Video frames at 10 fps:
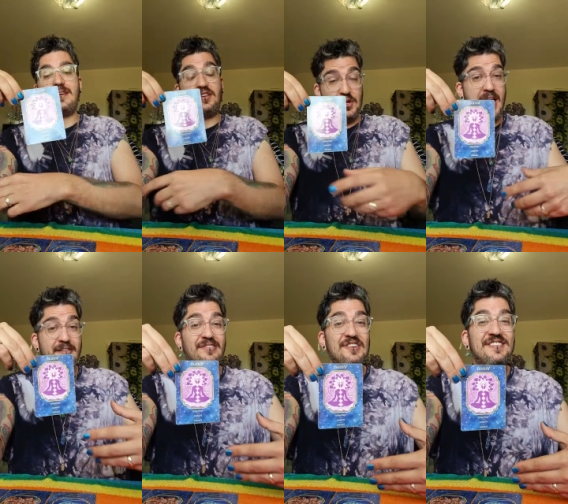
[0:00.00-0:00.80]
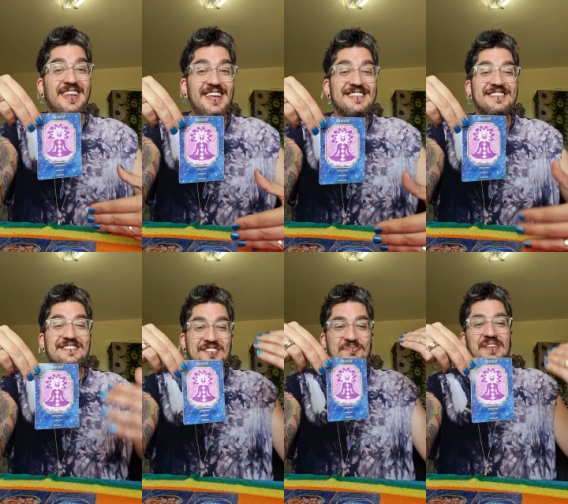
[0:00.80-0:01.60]
like you have learnt the
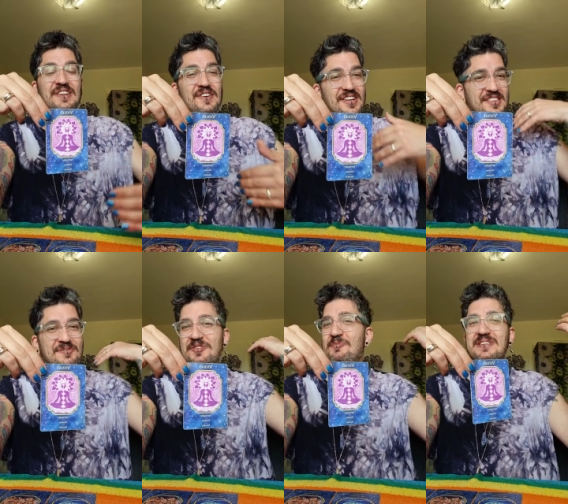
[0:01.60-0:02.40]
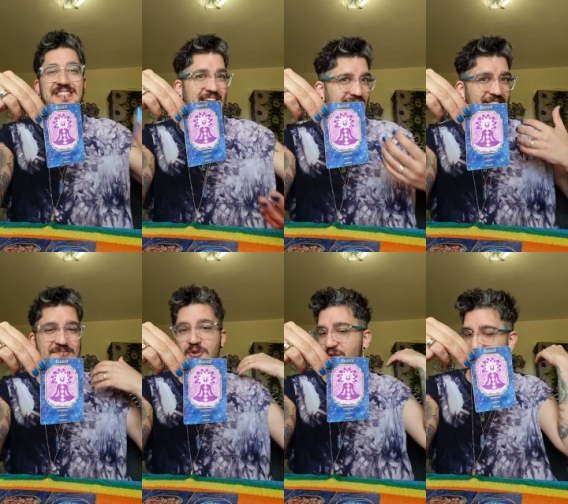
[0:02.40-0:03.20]
lessons, you've been learning them, you've been taking
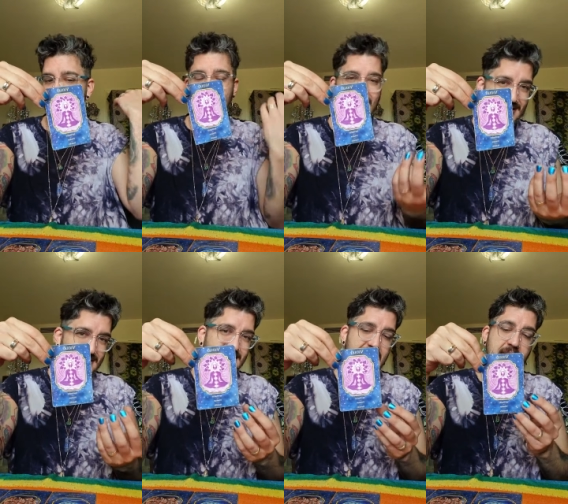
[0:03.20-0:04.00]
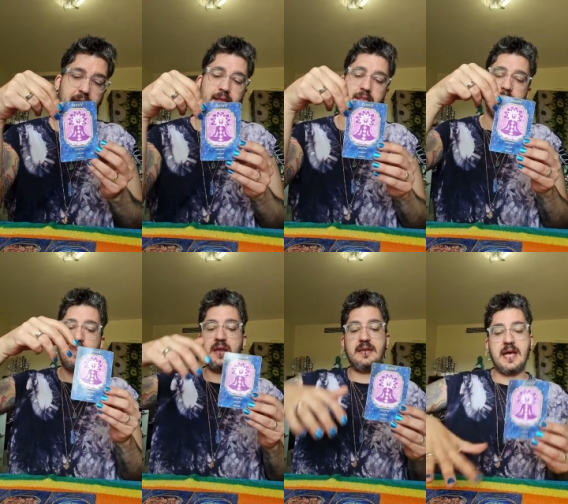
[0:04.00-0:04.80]
them on, you've been understanding them,
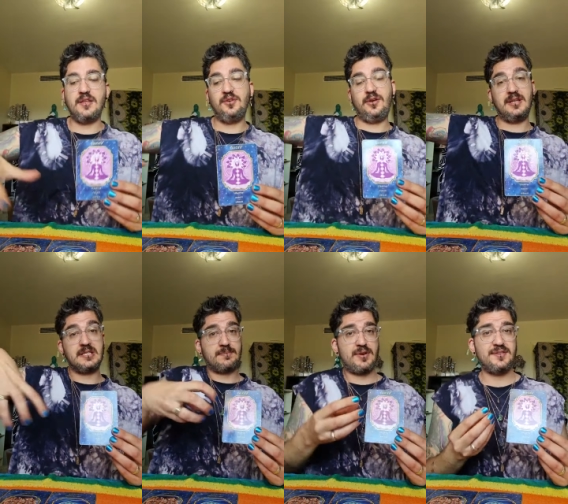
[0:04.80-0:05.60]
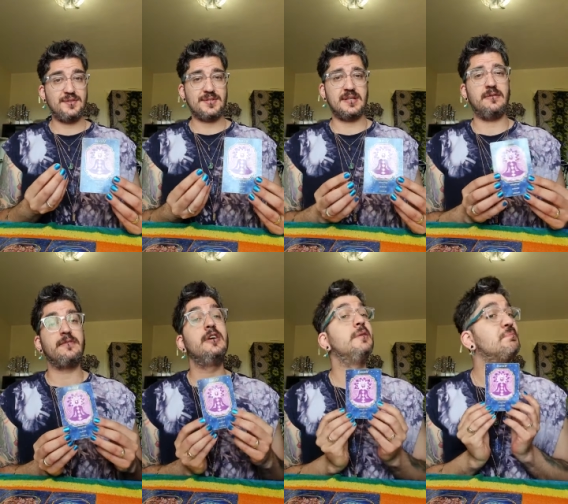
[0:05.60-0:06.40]
and now you can express yourself
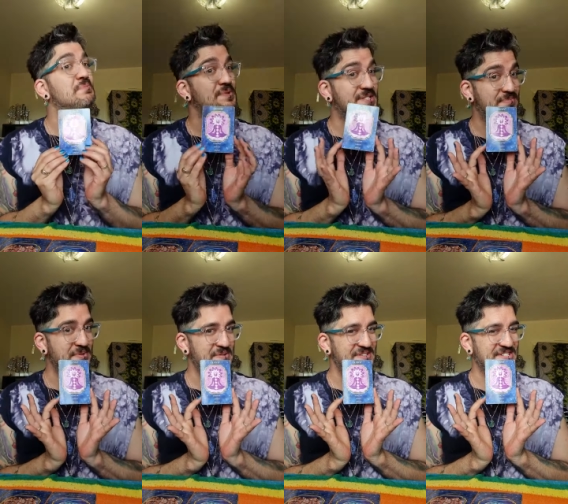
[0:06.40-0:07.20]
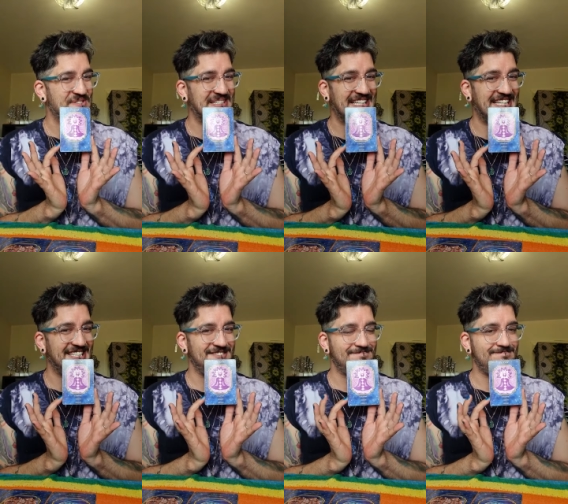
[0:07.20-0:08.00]
more spiritually.
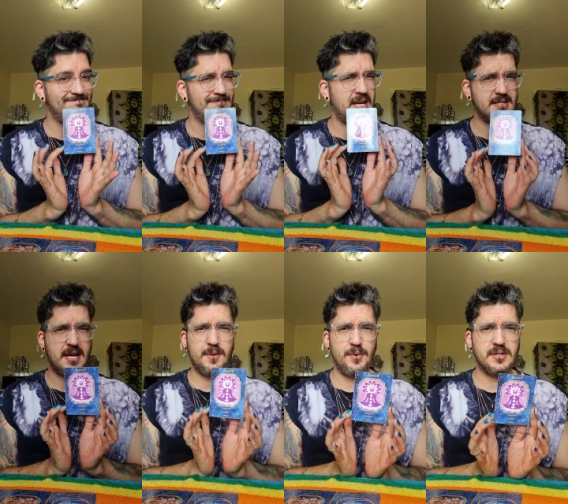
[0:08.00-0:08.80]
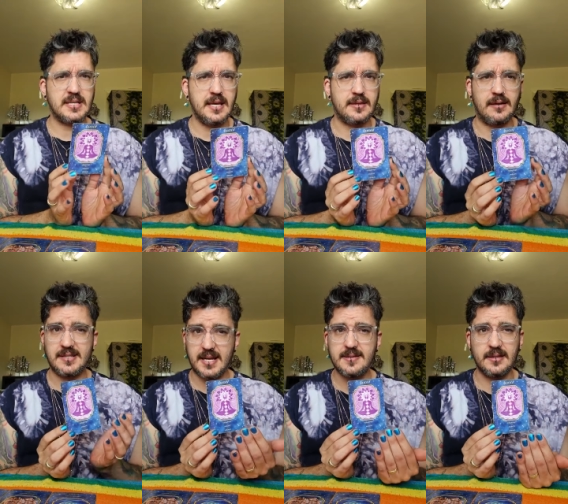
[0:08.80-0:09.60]
And it's hard work to get there, it
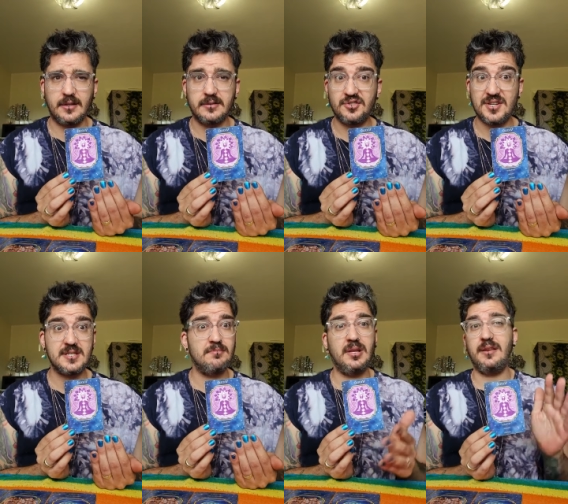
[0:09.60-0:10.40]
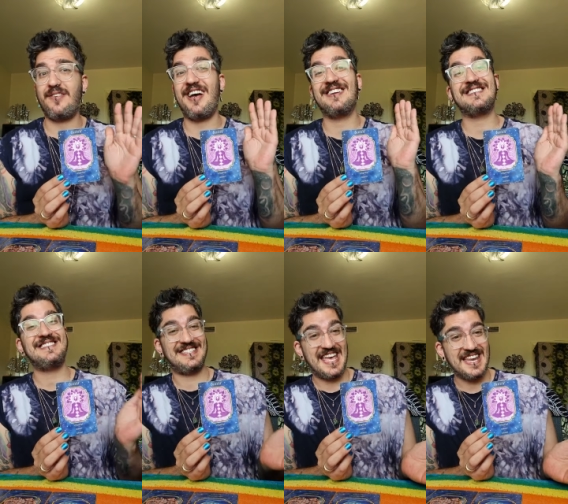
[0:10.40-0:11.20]
takes a lot. Trust and belief, I
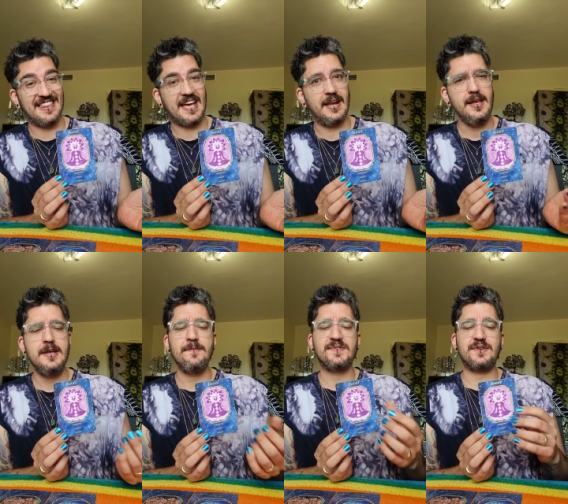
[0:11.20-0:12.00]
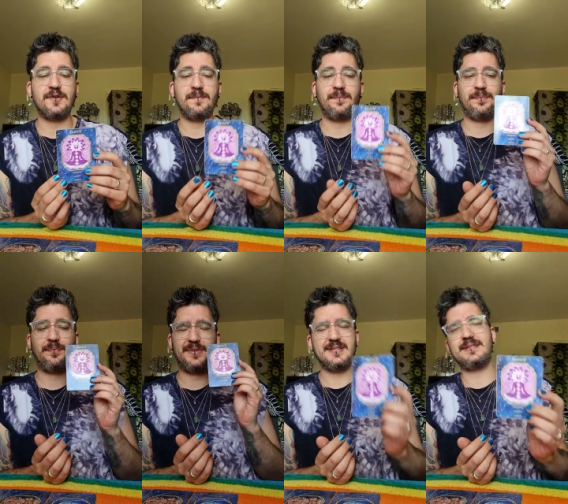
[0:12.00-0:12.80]
understand that. So,
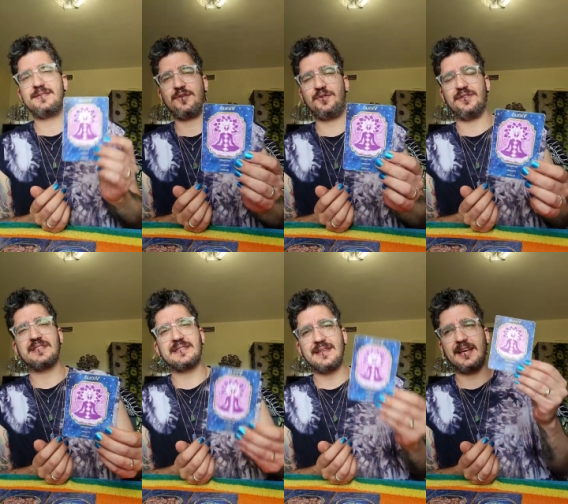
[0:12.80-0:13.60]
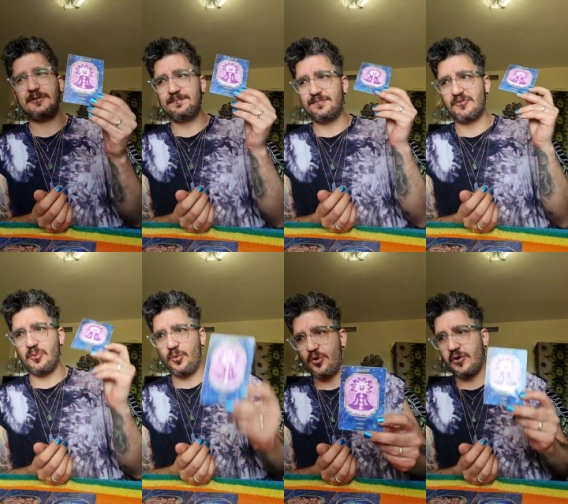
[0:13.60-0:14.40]
this is so good. This is like
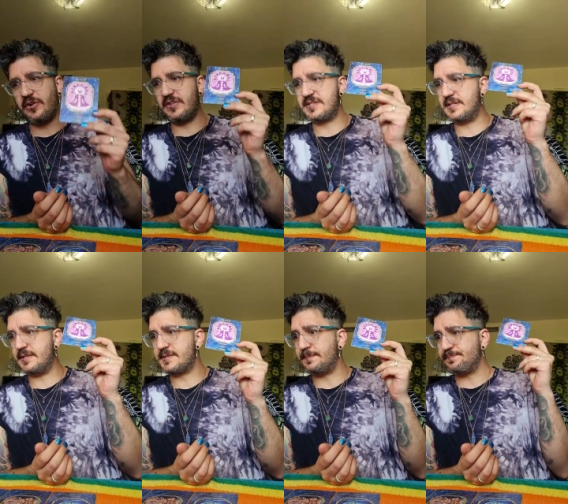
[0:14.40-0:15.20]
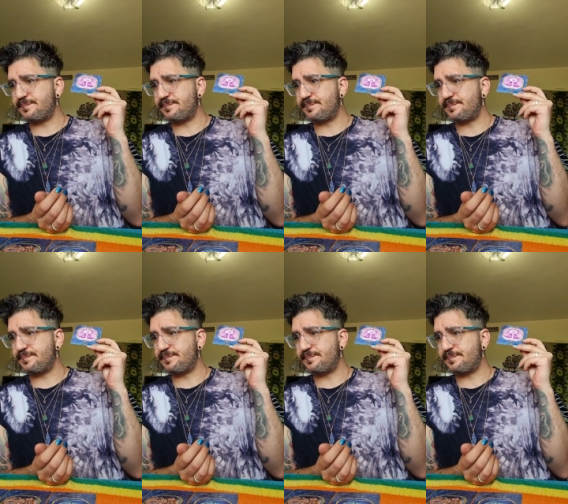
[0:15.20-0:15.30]
reward, this is